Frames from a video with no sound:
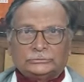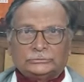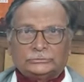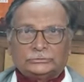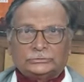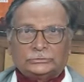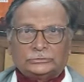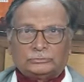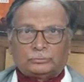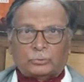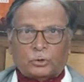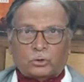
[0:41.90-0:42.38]

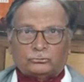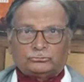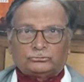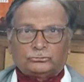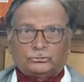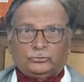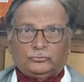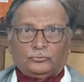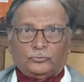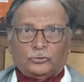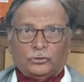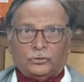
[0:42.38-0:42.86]
proxy
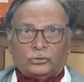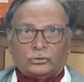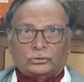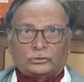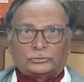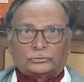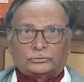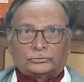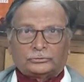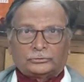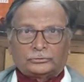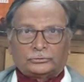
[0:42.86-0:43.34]
war
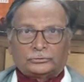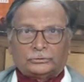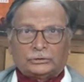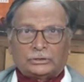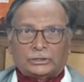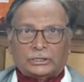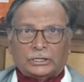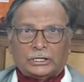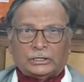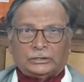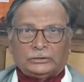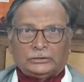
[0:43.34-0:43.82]

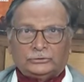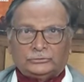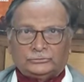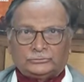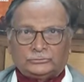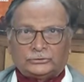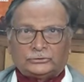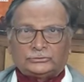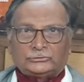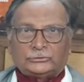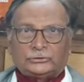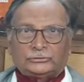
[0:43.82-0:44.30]
and
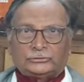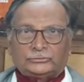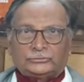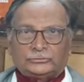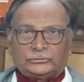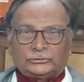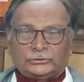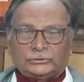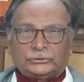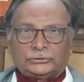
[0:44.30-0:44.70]
insurgency